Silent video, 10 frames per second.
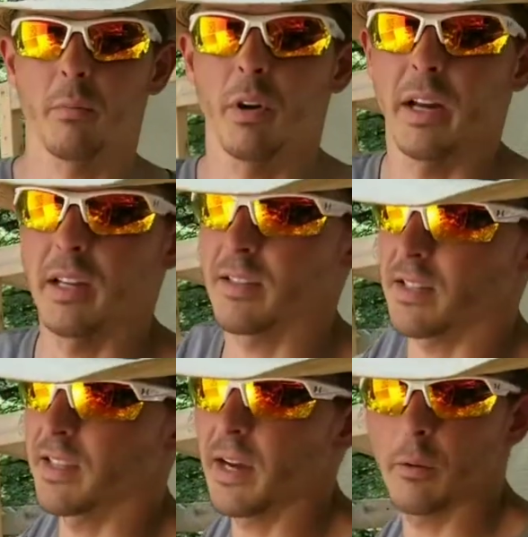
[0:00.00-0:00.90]
brands,
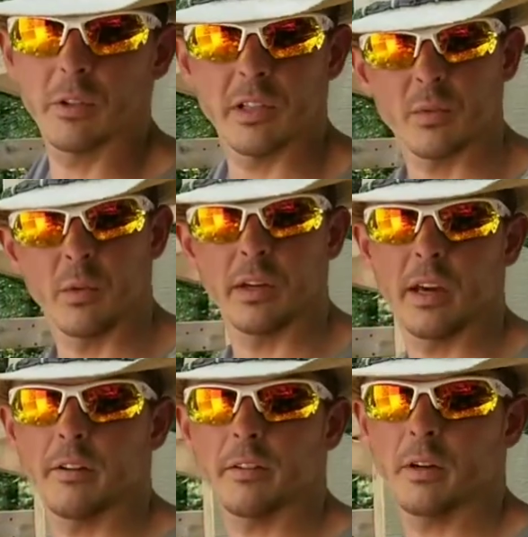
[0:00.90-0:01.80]
and that one just won
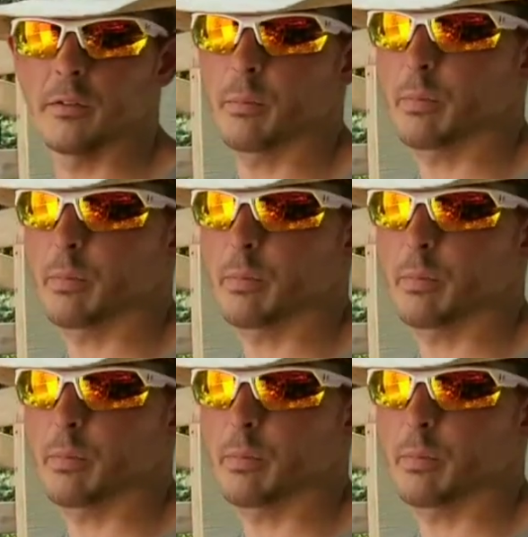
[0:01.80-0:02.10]
out over